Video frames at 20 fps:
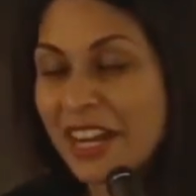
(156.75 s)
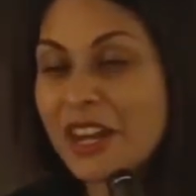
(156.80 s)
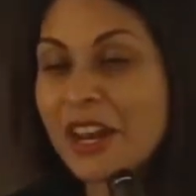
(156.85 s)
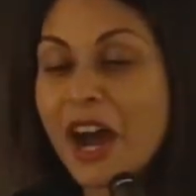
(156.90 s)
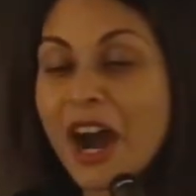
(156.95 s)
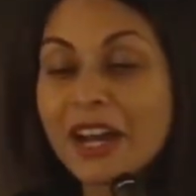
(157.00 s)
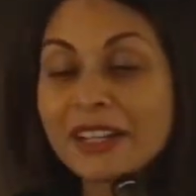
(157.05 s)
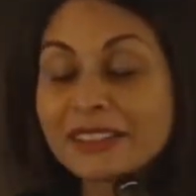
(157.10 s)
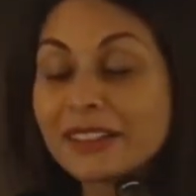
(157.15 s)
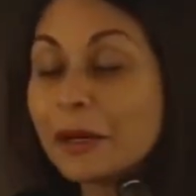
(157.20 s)

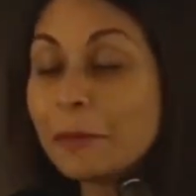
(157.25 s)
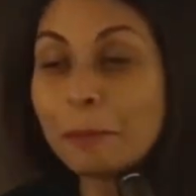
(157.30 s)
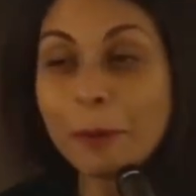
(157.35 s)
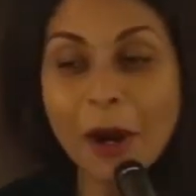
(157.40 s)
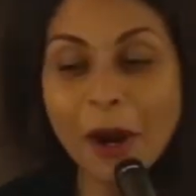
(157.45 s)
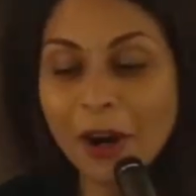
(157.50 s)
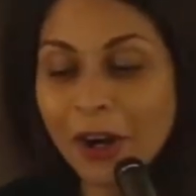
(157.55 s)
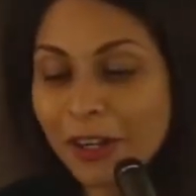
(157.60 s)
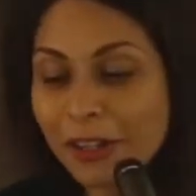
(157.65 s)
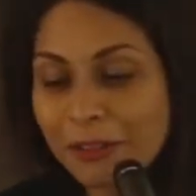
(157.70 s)
not
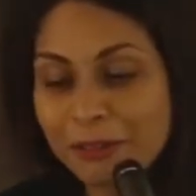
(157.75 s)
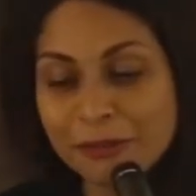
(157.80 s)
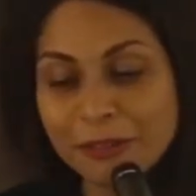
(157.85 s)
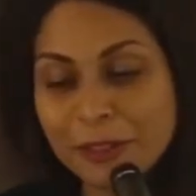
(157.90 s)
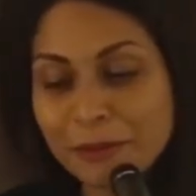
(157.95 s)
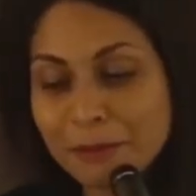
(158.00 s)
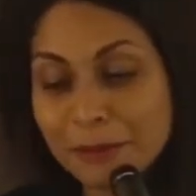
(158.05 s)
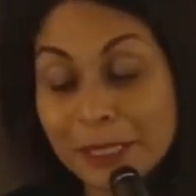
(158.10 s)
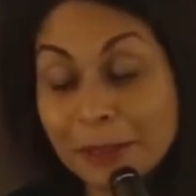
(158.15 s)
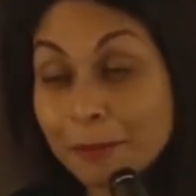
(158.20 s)
apart
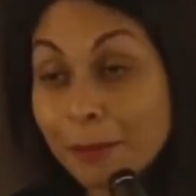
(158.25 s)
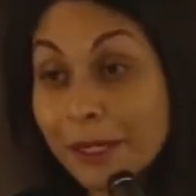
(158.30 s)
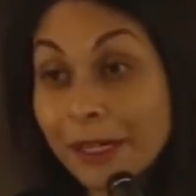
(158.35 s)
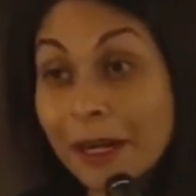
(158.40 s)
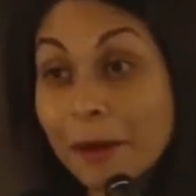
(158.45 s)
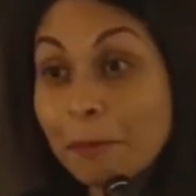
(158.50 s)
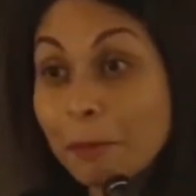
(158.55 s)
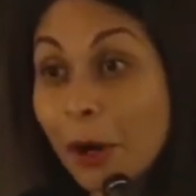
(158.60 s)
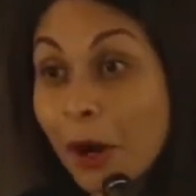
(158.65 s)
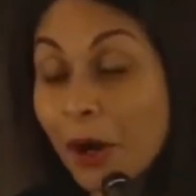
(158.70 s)
from me, but
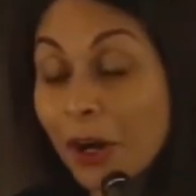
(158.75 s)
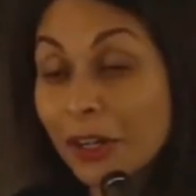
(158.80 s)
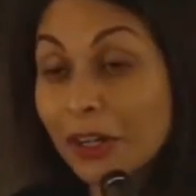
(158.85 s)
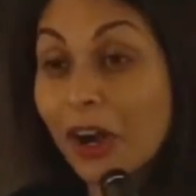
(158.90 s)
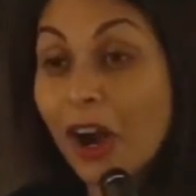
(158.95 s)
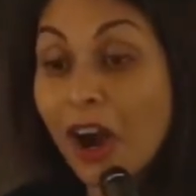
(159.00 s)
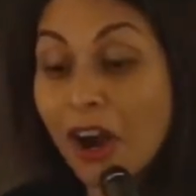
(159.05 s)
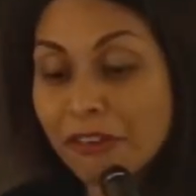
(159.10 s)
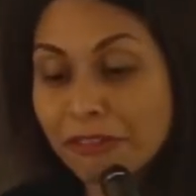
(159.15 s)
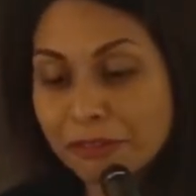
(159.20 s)
apart
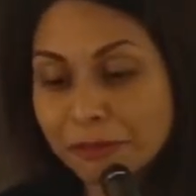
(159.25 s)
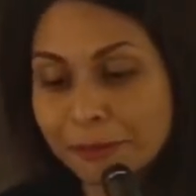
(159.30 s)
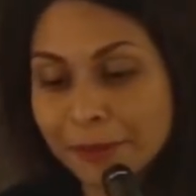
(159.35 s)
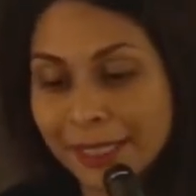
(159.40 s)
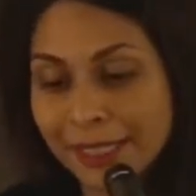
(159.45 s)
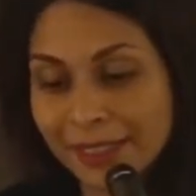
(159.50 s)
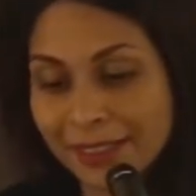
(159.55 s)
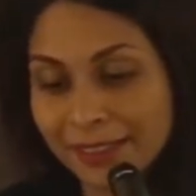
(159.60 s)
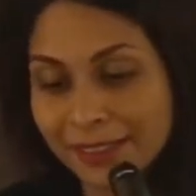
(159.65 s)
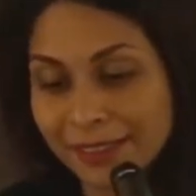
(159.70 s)
of
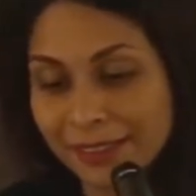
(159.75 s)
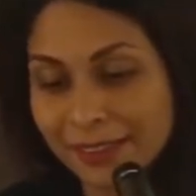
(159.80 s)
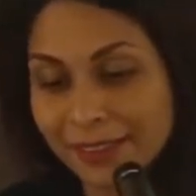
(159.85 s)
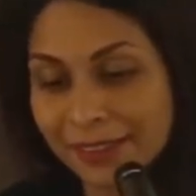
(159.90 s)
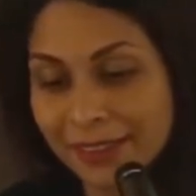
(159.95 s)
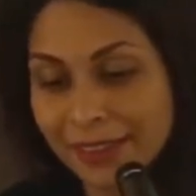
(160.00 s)
me.